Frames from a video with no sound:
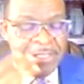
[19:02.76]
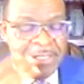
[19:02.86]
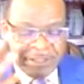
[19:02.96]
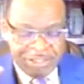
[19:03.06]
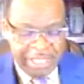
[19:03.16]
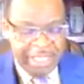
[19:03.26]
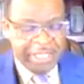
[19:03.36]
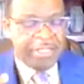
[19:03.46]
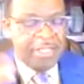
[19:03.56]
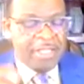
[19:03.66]
Check.
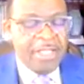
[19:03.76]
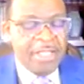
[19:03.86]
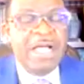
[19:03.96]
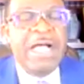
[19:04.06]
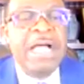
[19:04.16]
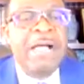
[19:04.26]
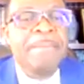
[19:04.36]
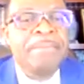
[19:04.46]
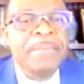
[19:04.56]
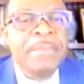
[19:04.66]

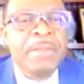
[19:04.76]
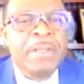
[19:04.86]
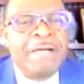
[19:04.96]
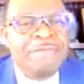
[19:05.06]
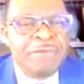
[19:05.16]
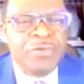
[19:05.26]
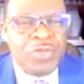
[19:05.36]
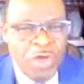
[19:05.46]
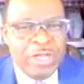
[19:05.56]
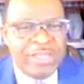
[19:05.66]
Have you
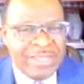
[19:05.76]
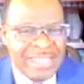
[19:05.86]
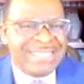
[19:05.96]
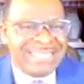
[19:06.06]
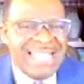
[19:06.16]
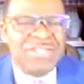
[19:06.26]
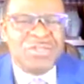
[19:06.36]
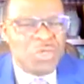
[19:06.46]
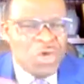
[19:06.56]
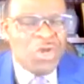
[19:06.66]
done things that you
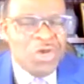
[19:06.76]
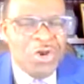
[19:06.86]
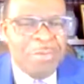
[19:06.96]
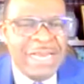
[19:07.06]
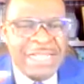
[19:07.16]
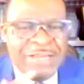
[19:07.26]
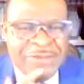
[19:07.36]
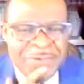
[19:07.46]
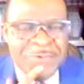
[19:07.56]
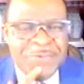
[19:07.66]
don't normally
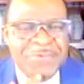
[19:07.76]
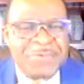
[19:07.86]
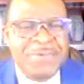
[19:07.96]
do?